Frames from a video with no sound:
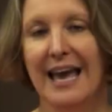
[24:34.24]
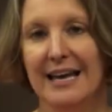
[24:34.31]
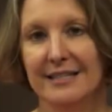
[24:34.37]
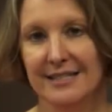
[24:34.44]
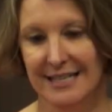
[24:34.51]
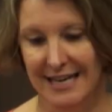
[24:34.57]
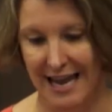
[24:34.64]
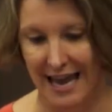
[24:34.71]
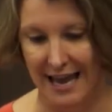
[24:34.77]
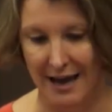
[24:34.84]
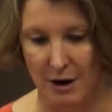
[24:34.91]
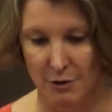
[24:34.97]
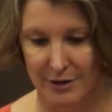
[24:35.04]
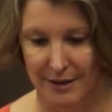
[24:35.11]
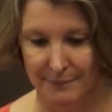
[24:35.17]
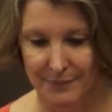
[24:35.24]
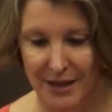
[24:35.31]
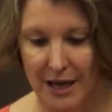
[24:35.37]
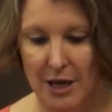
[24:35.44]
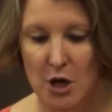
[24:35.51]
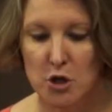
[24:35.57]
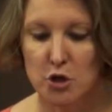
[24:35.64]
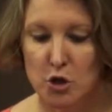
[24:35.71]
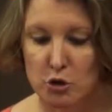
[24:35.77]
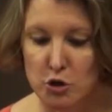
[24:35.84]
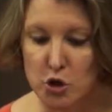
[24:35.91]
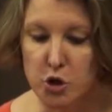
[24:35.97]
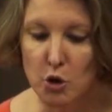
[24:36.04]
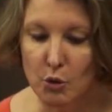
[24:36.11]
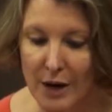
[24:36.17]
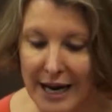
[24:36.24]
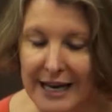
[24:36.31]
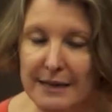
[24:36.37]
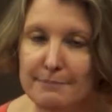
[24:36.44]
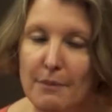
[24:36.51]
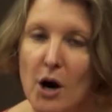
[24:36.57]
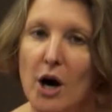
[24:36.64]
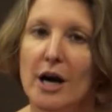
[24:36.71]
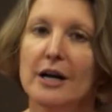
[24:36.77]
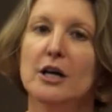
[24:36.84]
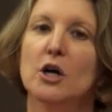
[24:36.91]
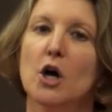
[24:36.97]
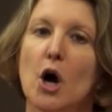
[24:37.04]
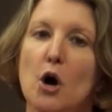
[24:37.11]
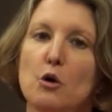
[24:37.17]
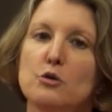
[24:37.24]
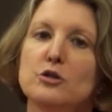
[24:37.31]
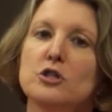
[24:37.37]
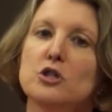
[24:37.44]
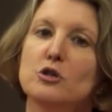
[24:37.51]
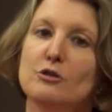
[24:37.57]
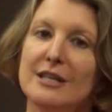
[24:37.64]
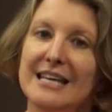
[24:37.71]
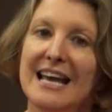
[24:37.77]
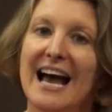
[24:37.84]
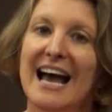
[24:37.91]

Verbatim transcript: as a noun. So trademark goes to the